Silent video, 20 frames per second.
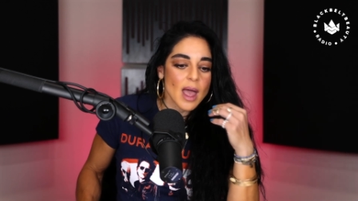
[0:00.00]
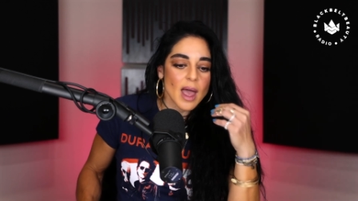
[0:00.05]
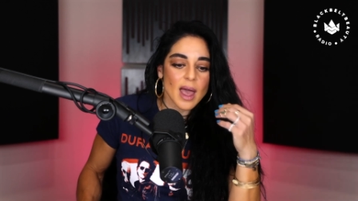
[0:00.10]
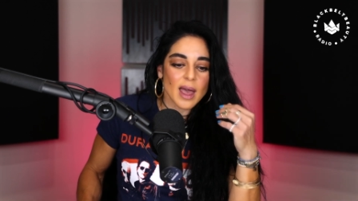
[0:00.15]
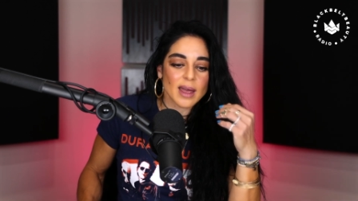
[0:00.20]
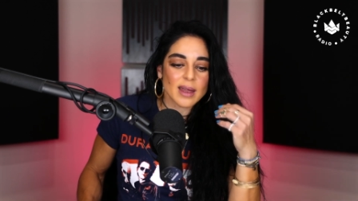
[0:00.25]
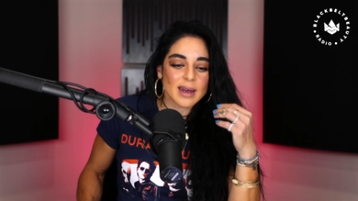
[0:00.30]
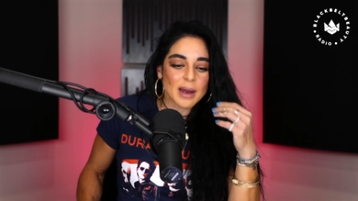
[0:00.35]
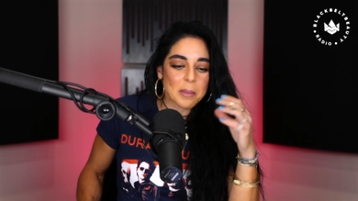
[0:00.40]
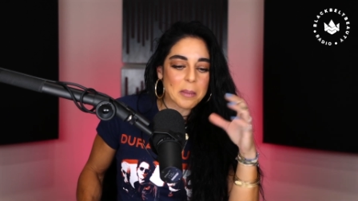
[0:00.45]

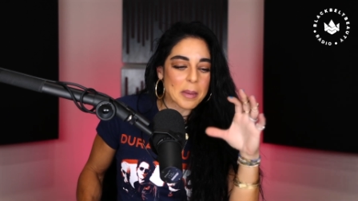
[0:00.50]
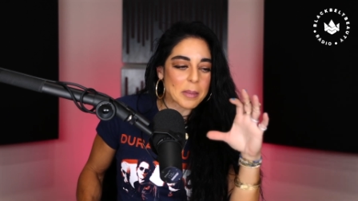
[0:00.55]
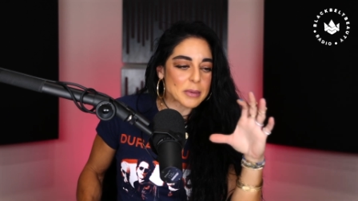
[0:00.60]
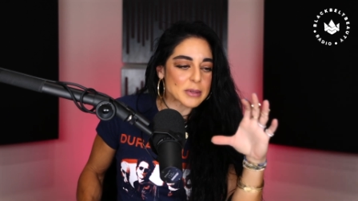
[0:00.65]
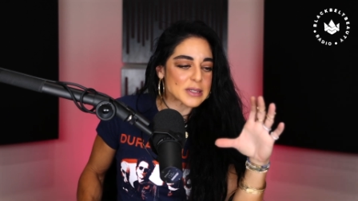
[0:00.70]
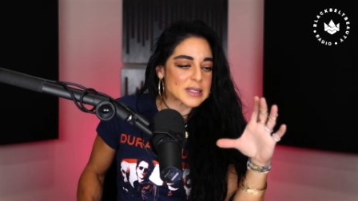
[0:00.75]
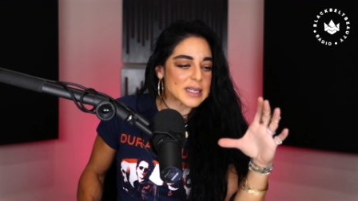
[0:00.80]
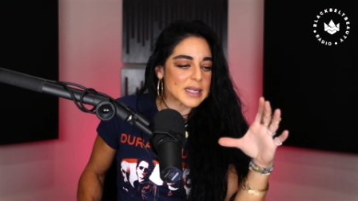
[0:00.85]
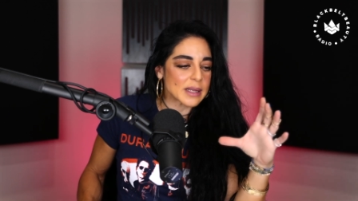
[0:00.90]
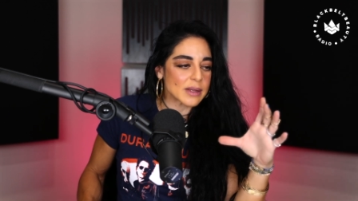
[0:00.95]
and I remember
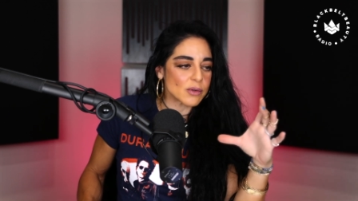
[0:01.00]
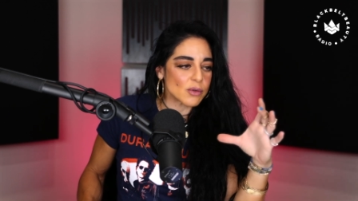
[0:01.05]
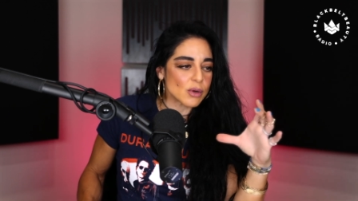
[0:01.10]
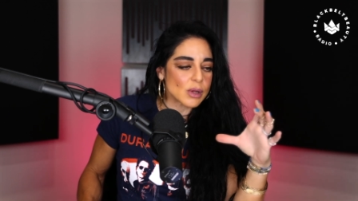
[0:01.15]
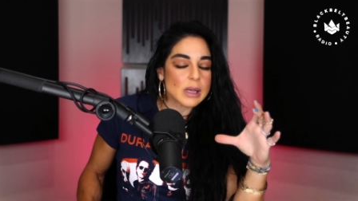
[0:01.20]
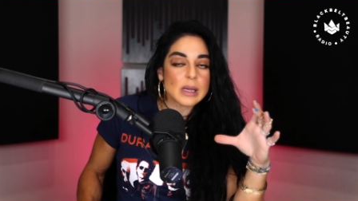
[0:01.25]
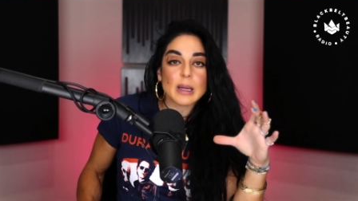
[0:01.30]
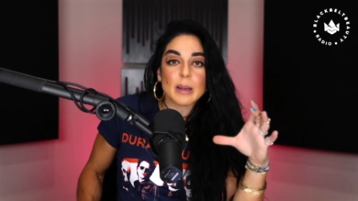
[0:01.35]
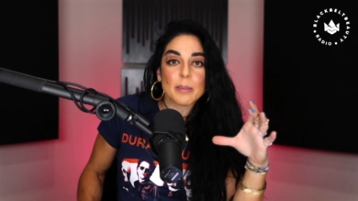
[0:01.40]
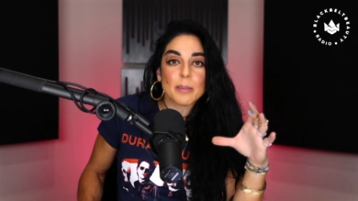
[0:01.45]
seeing a little
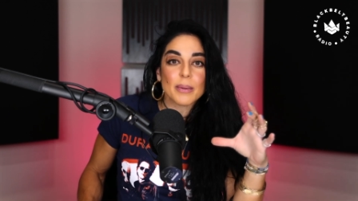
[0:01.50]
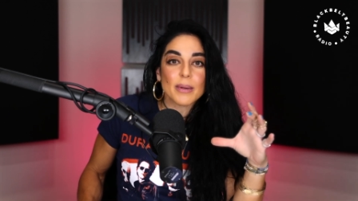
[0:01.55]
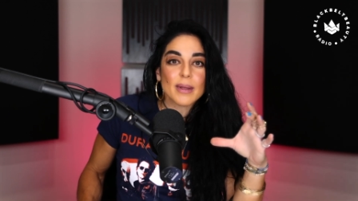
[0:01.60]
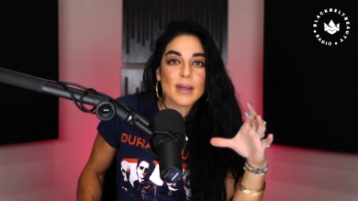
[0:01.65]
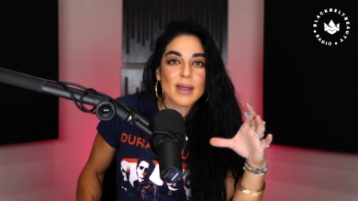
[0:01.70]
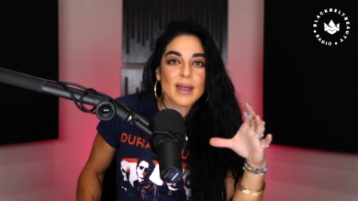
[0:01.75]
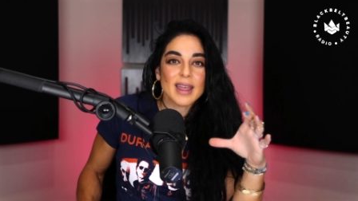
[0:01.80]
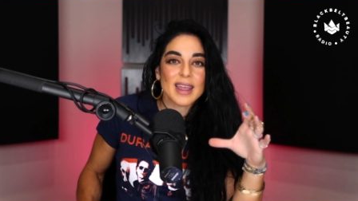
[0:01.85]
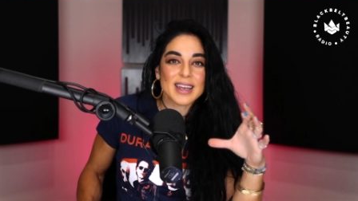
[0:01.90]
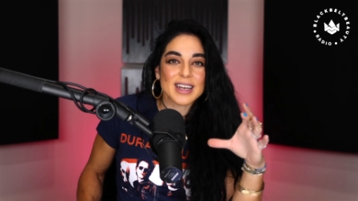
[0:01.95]
clip
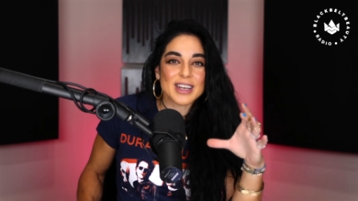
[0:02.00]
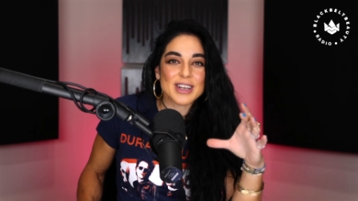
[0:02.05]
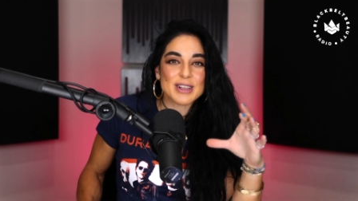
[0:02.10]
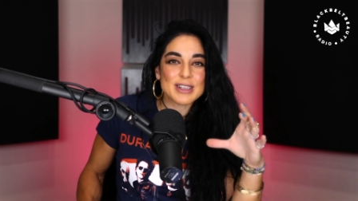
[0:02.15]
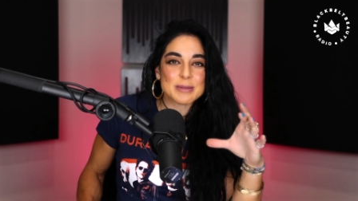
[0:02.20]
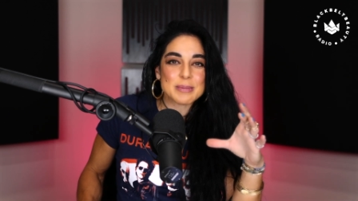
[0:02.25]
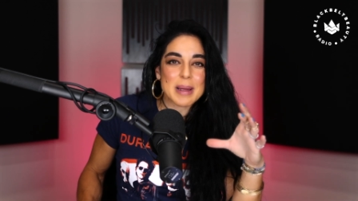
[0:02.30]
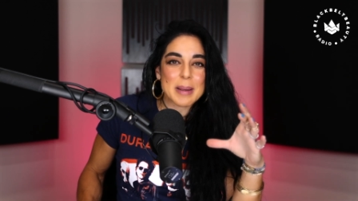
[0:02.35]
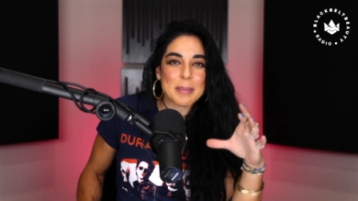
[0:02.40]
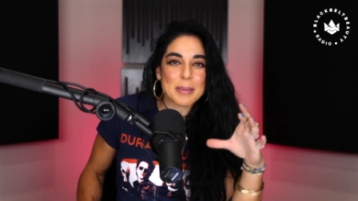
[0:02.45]
in a
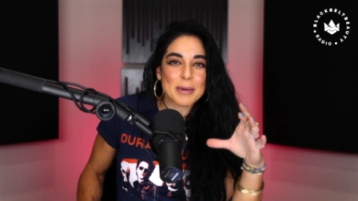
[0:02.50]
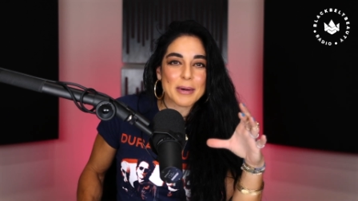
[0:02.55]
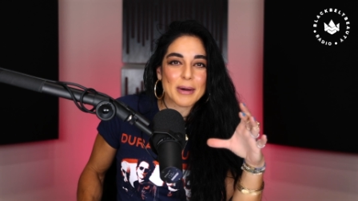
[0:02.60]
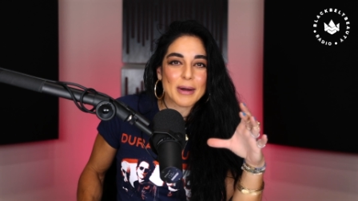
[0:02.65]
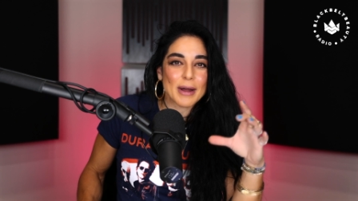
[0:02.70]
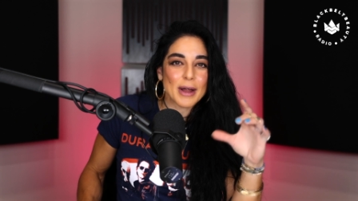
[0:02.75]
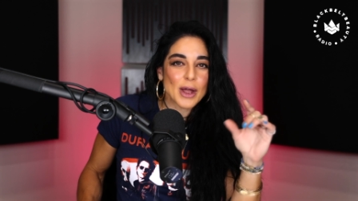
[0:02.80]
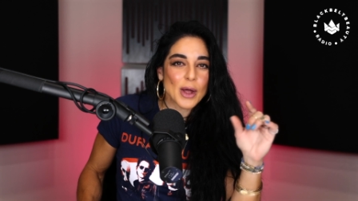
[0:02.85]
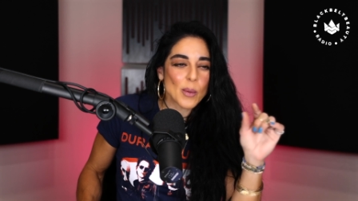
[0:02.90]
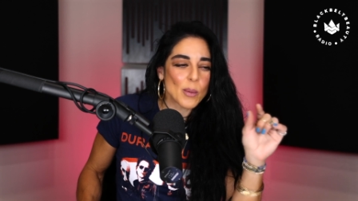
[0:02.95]

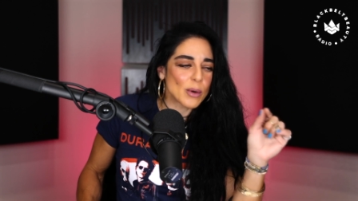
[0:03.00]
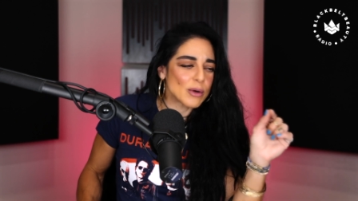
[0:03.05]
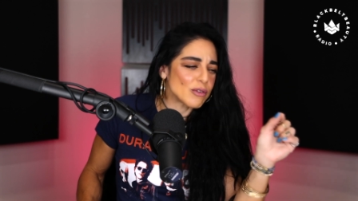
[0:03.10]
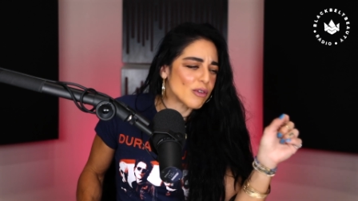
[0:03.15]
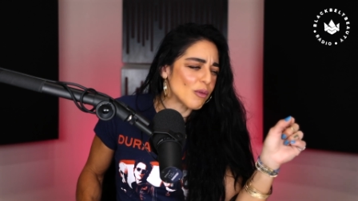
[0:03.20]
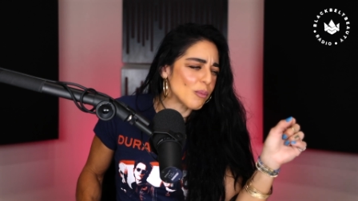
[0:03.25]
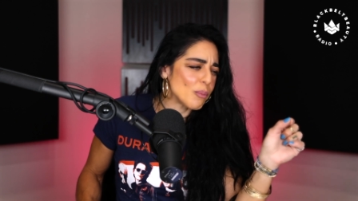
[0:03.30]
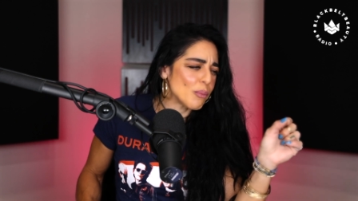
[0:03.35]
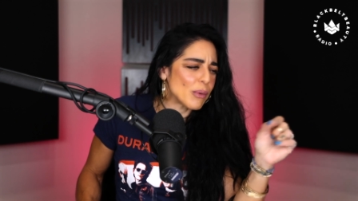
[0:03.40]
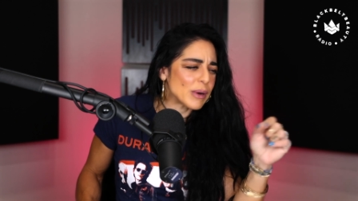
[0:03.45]
newspaper where it
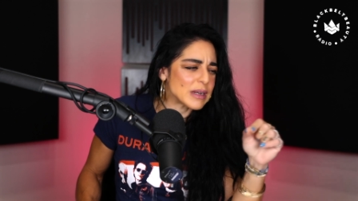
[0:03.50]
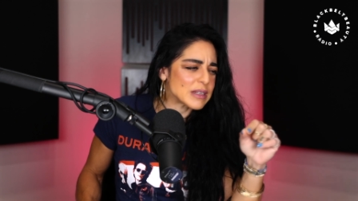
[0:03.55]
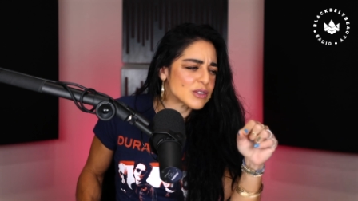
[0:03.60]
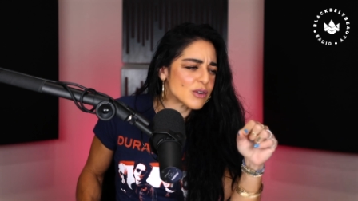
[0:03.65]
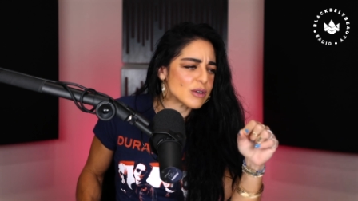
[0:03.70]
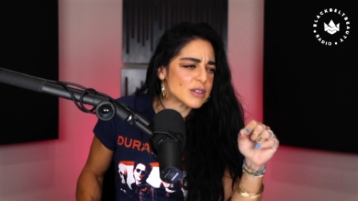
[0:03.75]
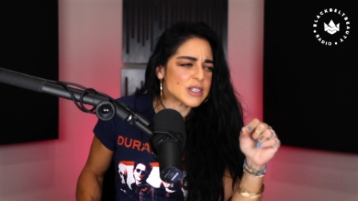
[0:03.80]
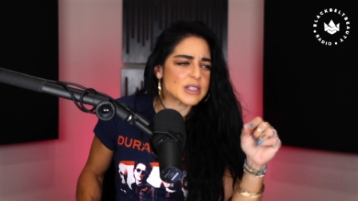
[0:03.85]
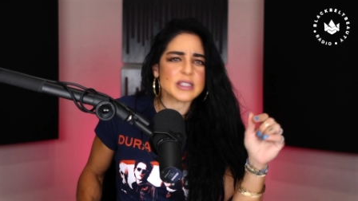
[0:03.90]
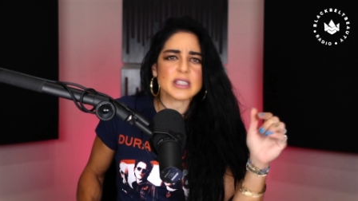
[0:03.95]
said Buenos
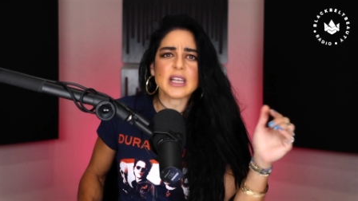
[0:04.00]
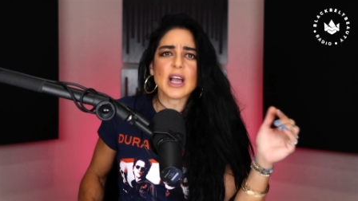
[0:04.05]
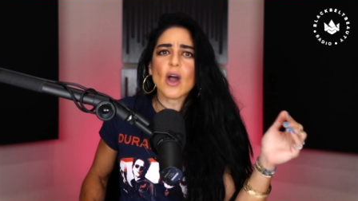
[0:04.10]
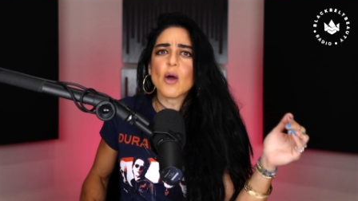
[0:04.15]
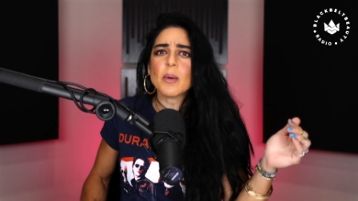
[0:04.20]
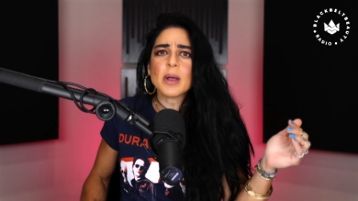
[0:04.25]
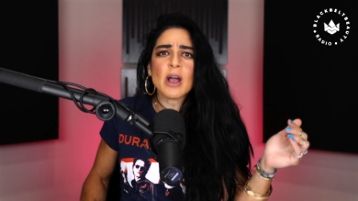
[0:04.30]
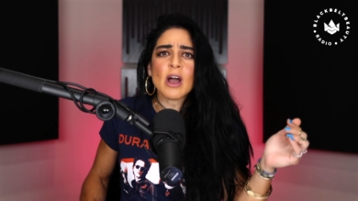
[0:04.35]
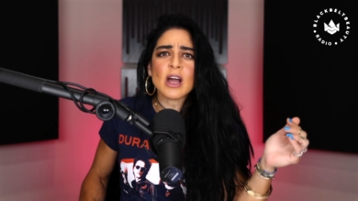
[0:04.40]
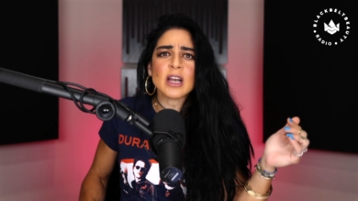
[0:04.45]
Aires. I was like, oh
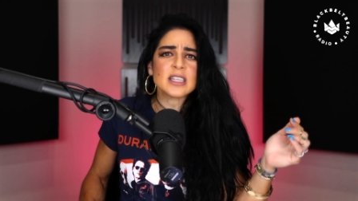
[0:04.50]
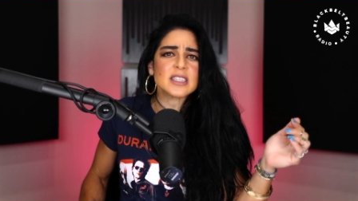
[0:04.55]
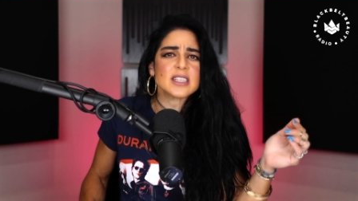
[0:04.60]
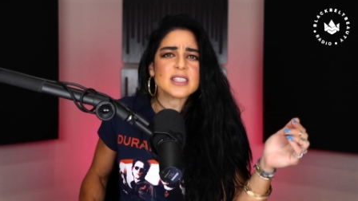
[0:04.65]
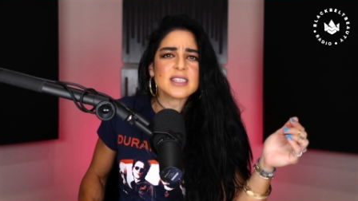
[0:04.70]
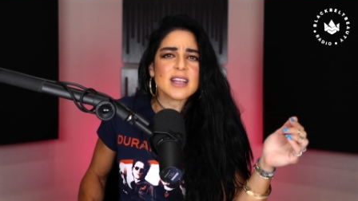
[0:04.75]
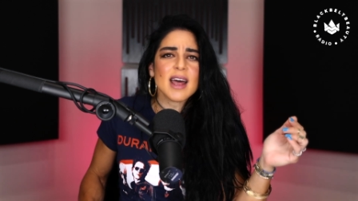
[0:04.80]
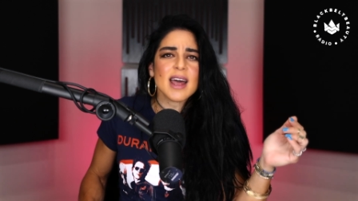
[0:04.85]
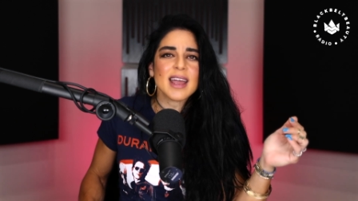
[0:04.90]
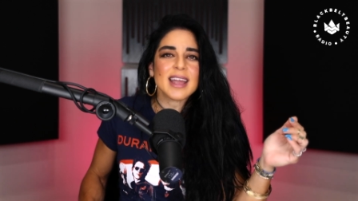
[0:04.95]
my god, it's a
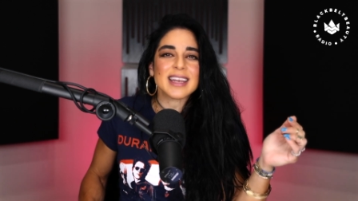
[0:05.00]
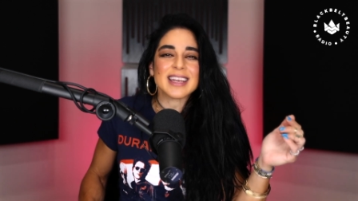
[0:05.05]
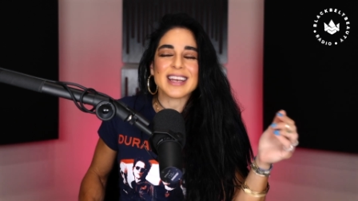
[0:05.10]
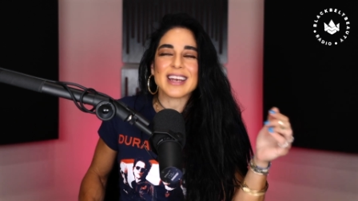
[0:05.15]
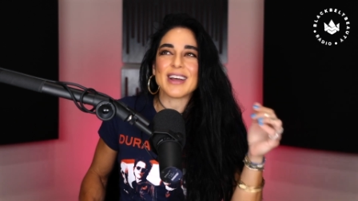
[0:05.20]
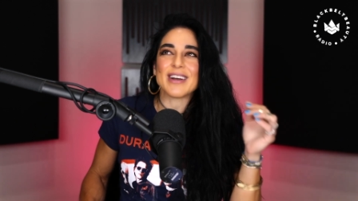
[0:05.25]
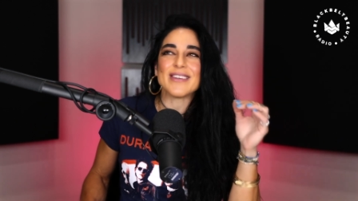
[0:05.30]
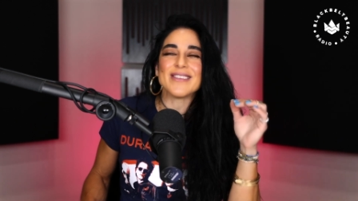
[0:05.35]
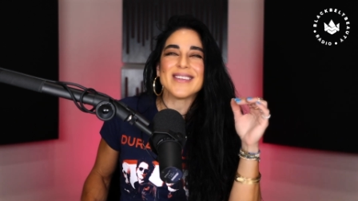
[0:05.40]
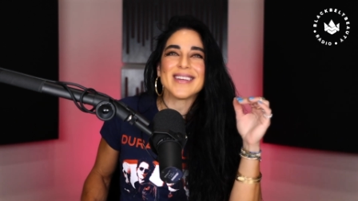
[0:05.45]
sign, you
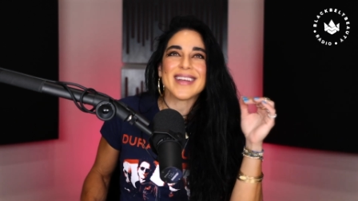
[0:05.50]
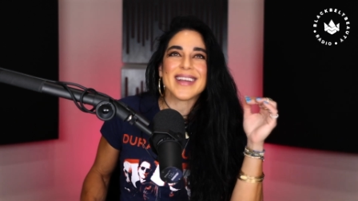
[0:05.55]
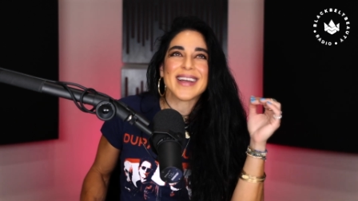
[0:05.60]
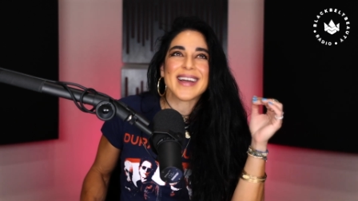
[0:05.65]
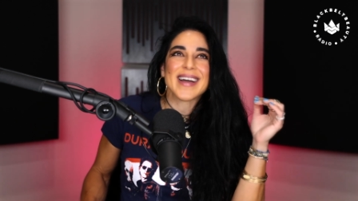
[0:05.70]
know.